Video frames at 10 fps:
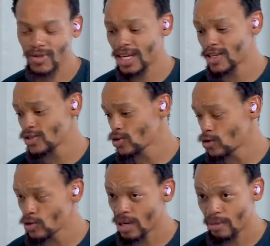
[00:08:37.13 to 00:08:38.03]
When I used to
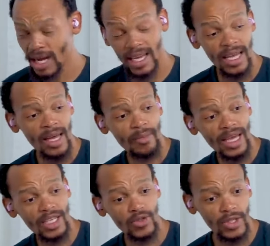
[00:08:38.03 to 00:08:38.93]
go to my my
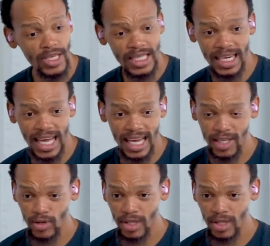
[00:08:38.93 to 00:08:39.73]
back in 2009,